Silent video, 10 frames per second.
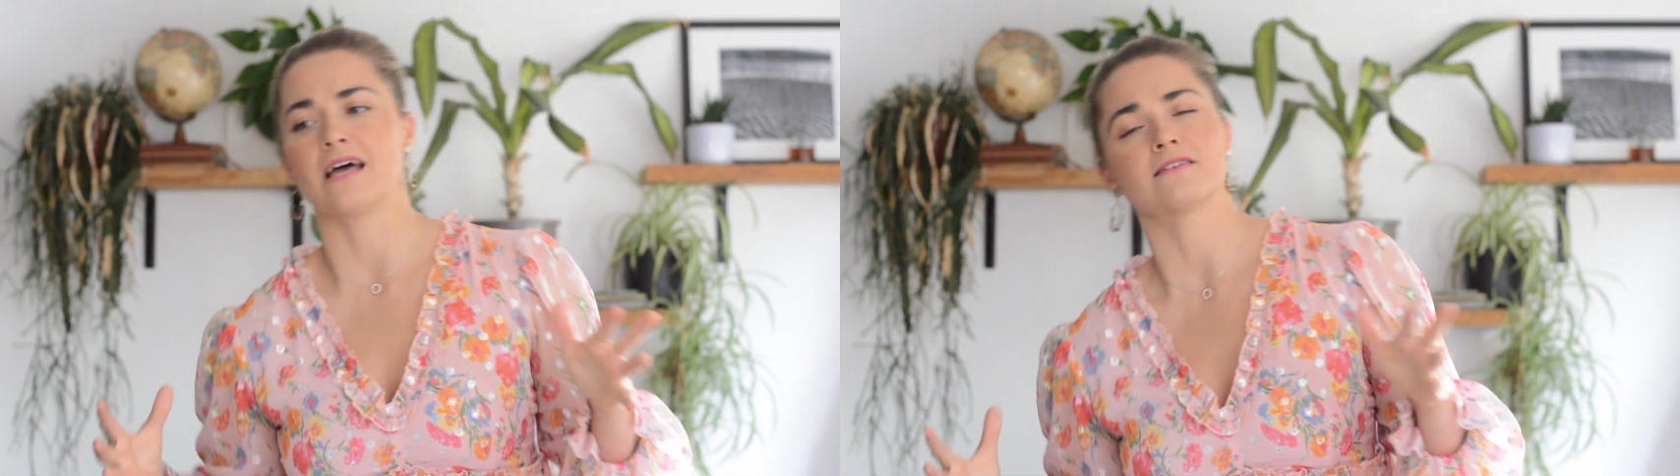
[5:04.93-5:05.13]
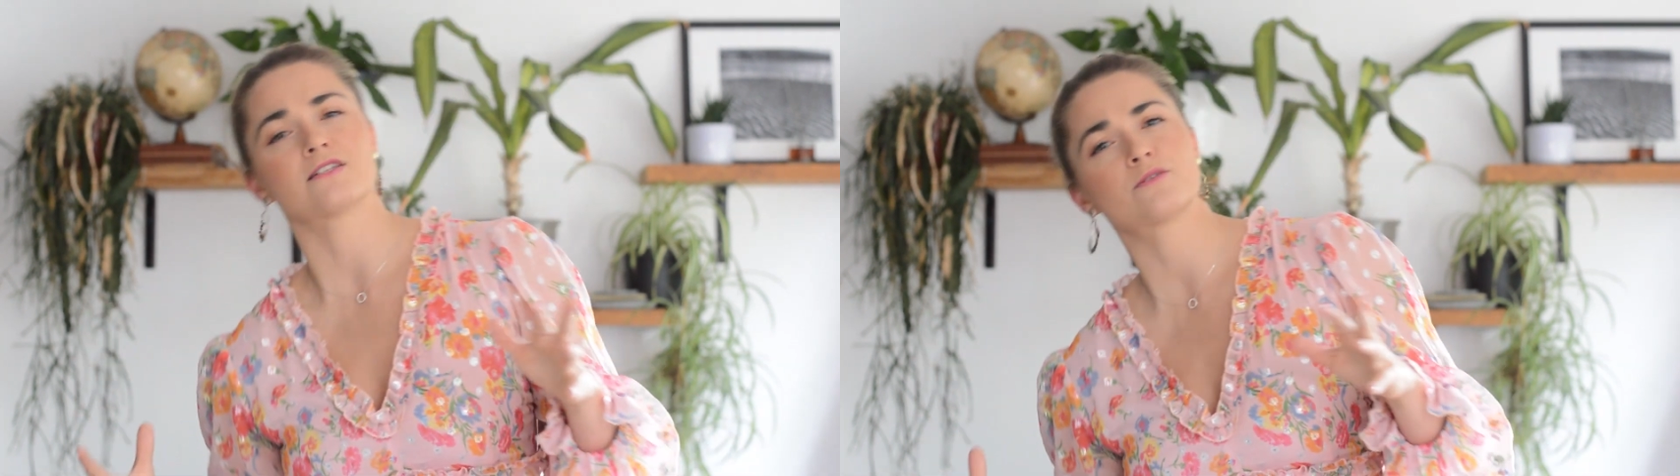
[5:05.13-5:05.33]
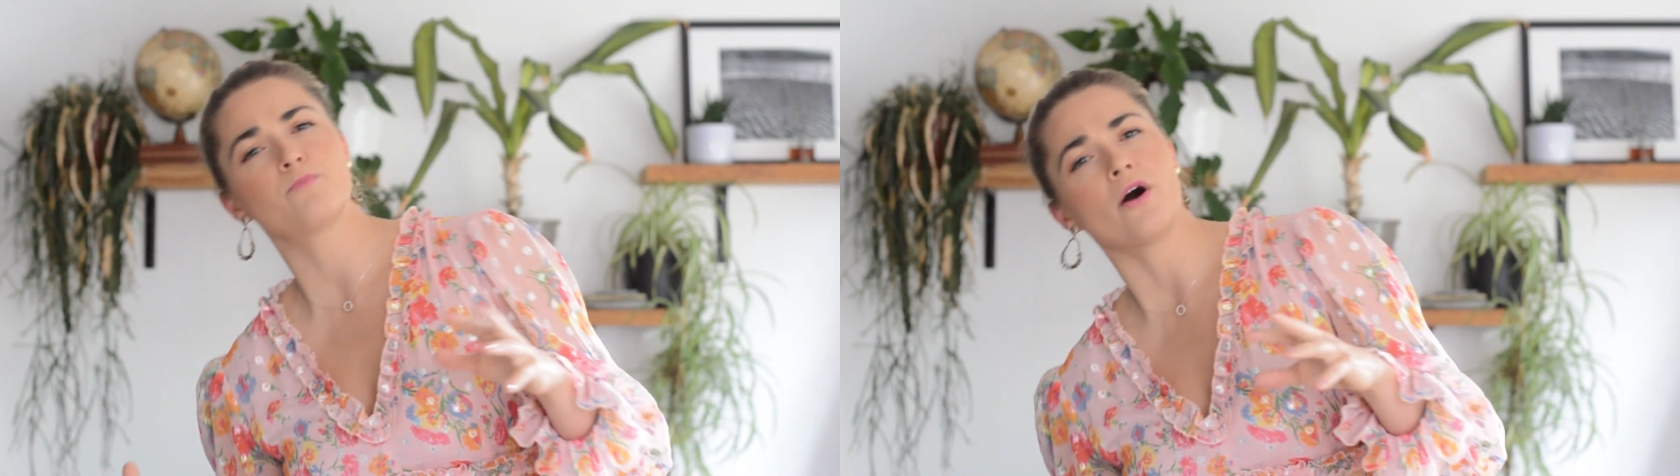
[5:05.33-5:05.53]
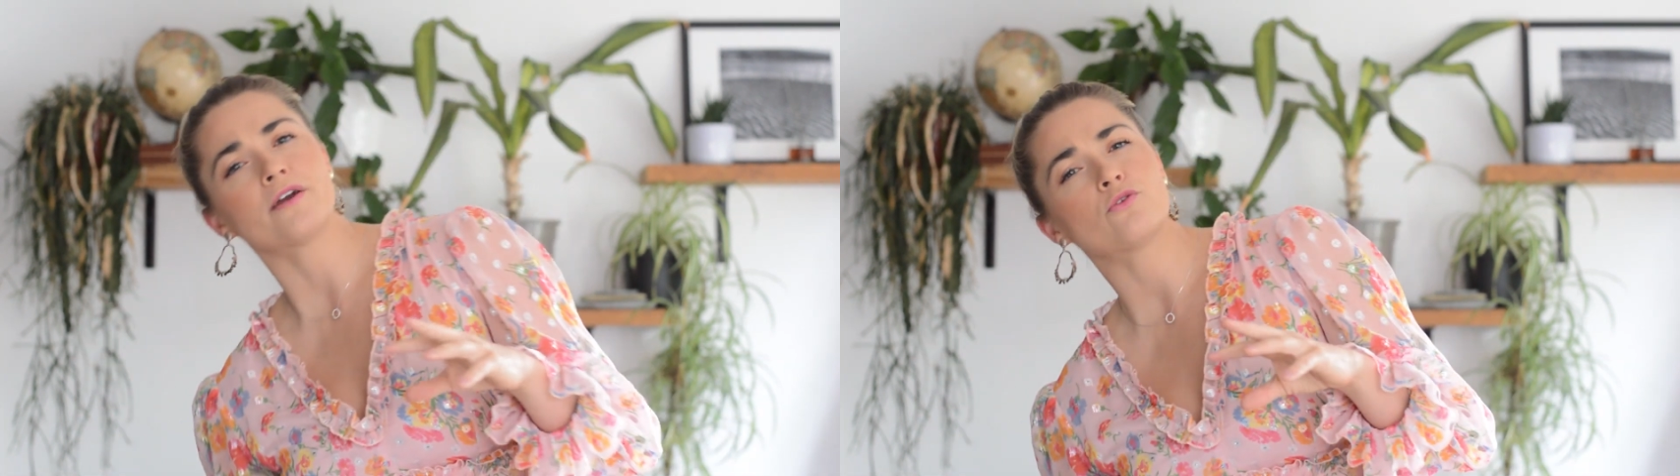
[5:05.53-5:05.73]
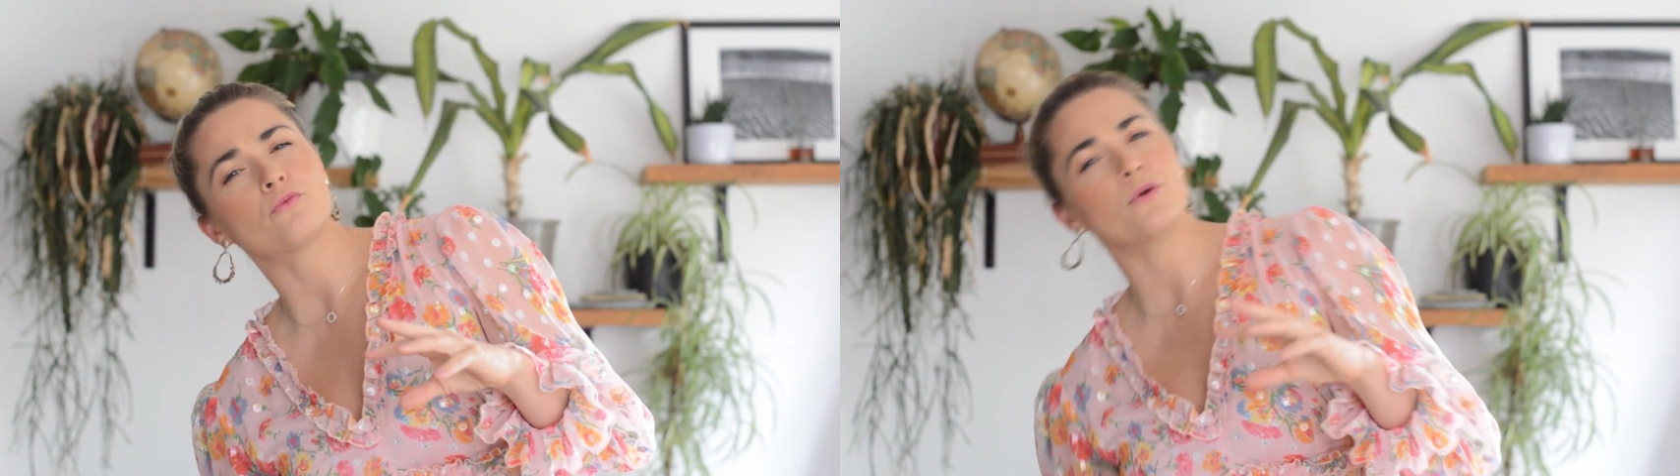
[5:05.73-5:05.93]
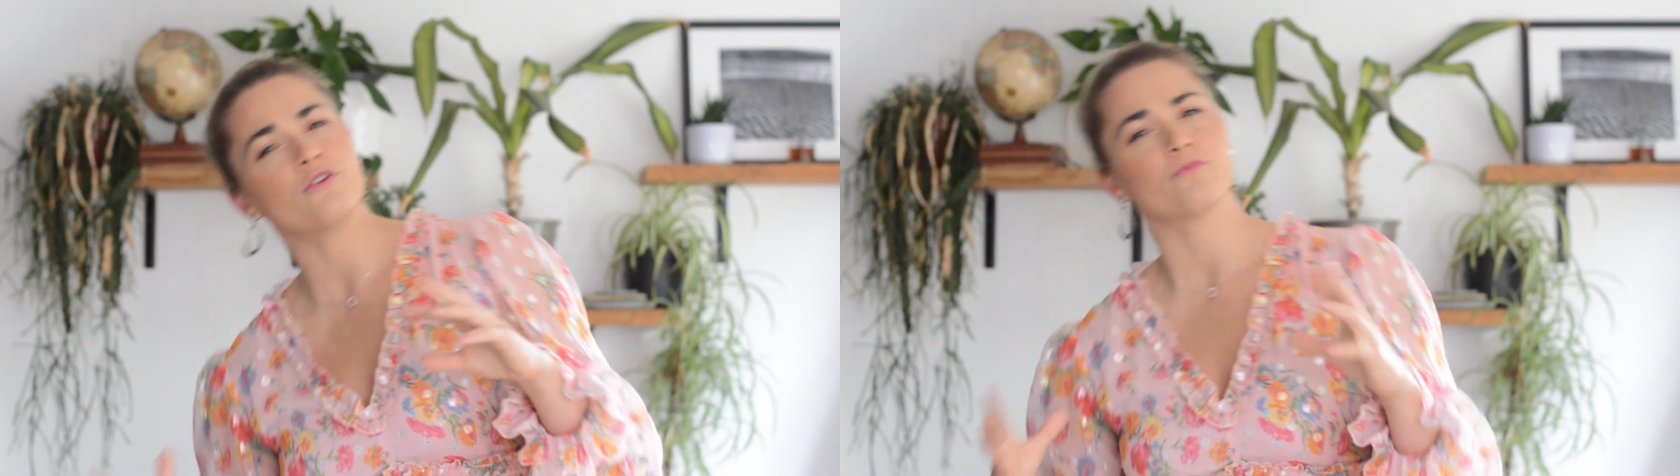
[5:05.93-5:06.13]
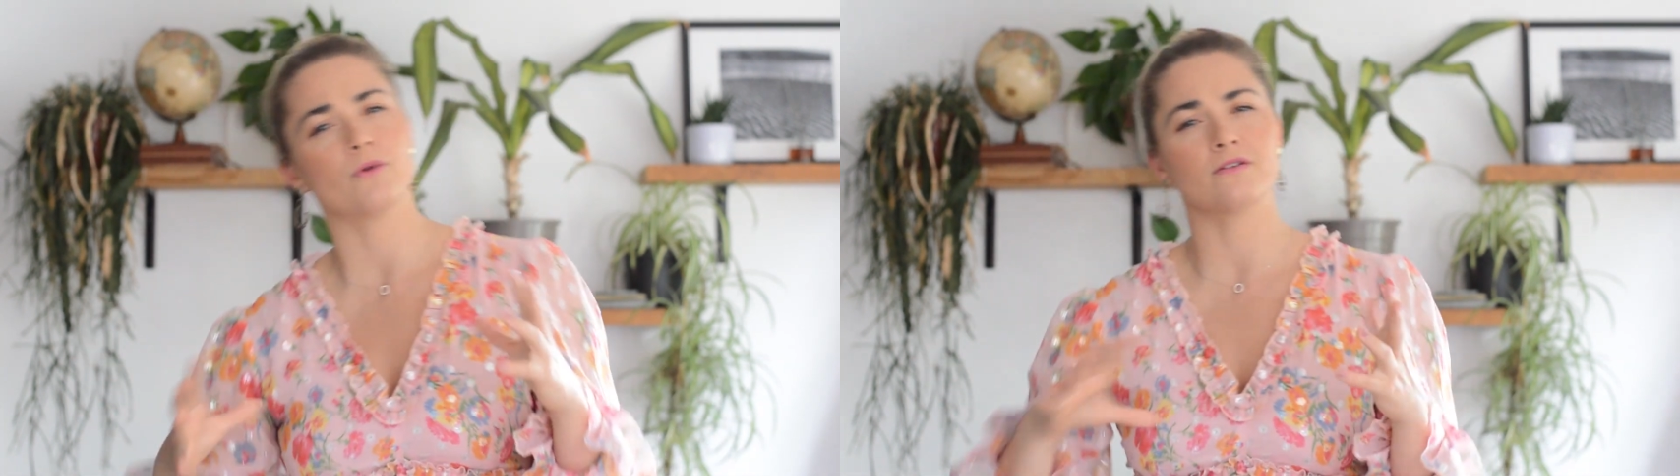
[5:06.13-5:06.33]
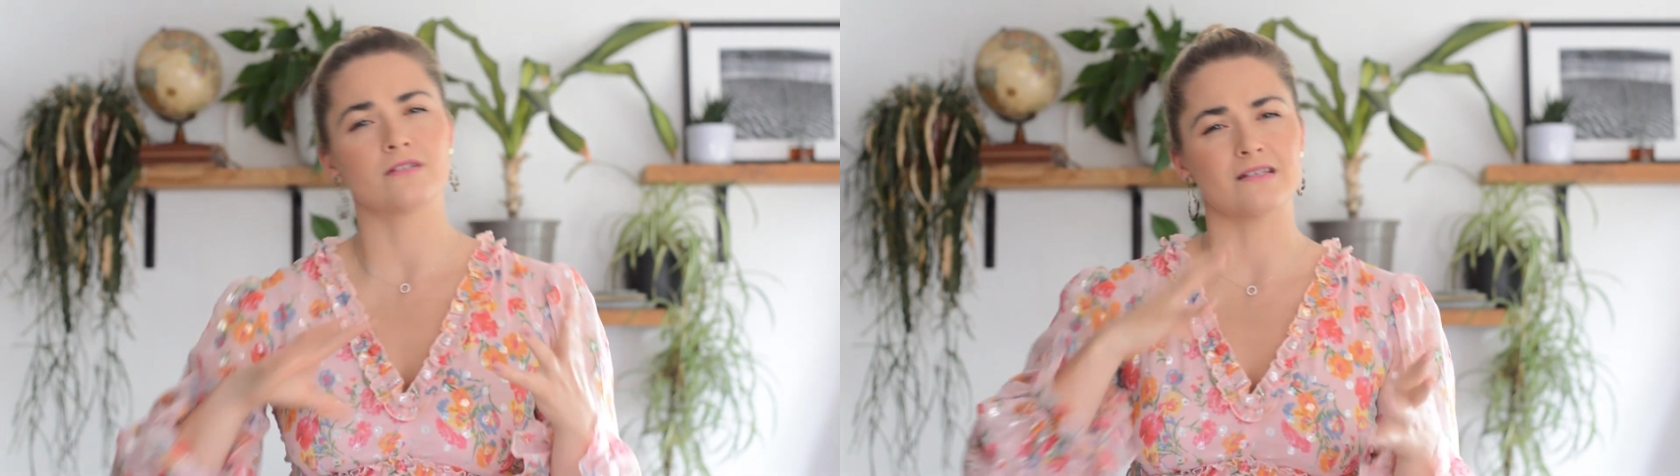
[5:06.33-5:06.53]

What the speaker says: that spinal movement